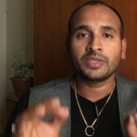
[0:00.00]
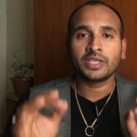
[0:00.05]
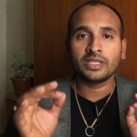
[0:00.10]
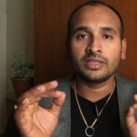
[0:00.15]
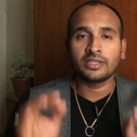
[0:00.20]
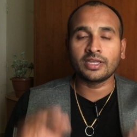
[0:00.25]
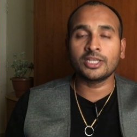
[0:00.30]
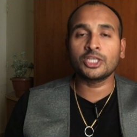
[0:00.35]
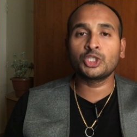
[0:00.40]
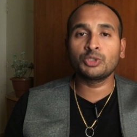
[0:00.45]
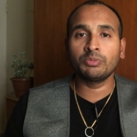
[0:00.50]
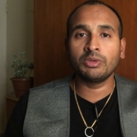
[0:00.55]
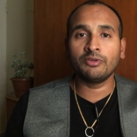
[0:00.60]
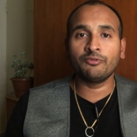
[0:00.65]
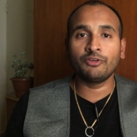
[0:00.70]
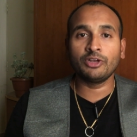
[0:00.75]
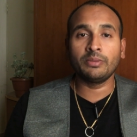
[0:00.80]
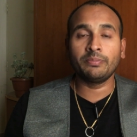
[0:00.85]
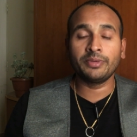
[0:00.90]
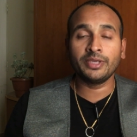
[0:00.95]
the resume
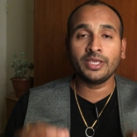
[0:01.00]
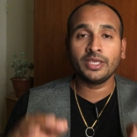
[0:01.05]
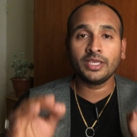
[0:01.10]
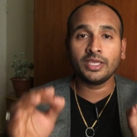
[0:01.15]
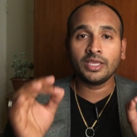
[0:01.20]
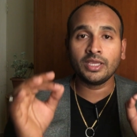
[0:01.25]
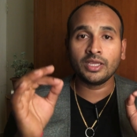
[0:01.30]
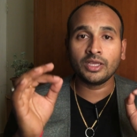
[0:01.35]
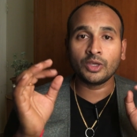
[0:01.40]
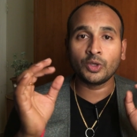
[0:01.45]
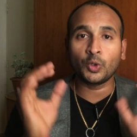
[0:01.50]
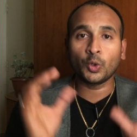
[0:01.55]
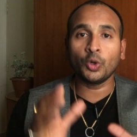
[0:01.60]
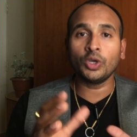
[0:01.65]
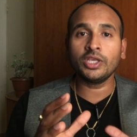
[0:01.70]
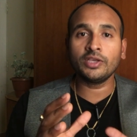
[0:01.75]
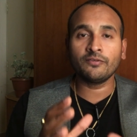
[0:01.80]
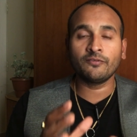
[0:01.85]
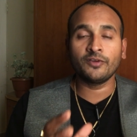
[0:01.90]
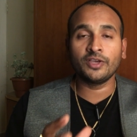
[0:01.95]
will be
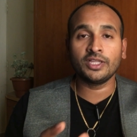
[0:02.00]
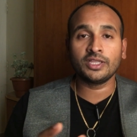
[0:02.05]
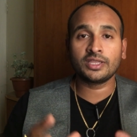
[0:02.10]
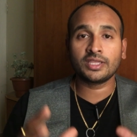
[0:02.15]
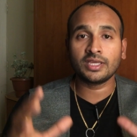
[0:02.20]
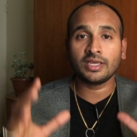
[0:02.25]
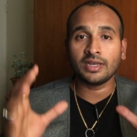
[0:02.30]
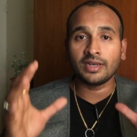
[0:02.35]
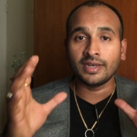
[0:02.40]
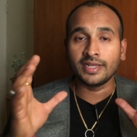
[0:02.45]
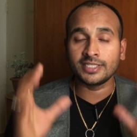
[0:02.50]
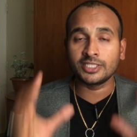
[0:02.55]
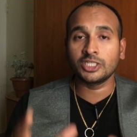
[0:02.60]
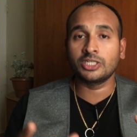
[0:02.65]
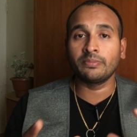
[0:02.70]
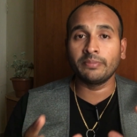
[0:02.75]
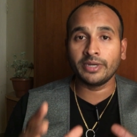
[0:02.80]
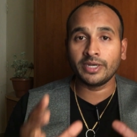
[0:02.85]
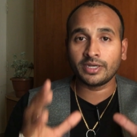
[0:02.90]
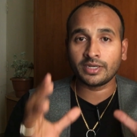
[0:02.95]
going with
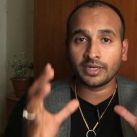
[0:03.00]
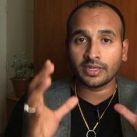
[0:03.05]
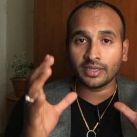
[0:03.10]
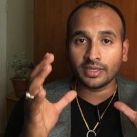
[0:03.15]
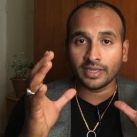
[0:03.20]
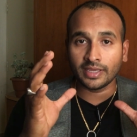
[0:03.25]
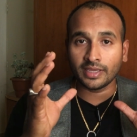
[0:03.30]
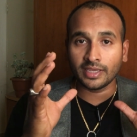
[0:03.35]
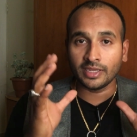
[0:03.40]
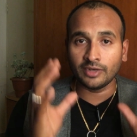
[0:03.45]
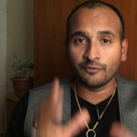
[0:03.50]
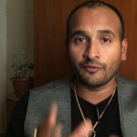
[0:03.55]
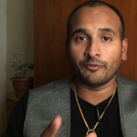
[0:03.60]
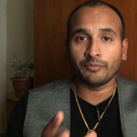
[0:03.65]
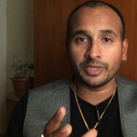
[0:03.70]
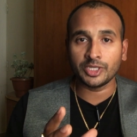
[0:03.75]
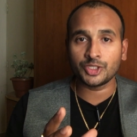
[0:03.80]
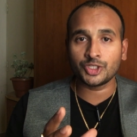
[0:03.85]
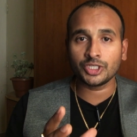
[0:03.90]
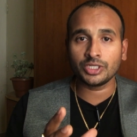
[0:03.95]
legitimate
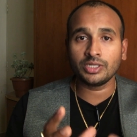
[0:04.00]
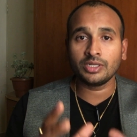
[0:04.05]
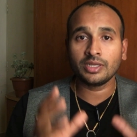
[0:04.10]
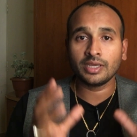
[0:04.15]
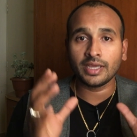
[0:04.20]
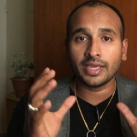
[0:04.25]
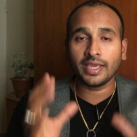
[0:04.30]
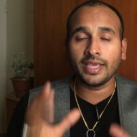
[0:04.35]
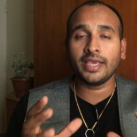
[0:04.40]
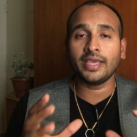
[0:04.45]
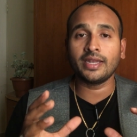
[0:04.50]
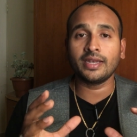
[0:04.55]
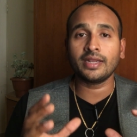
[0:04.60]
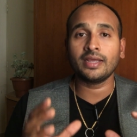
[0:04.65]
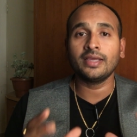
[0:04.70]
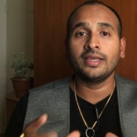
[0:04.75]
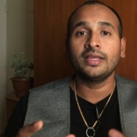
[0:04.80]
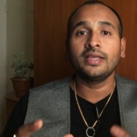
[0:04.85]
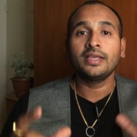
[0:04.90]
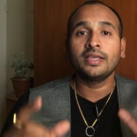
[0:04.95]
information,
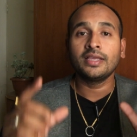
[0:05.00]
and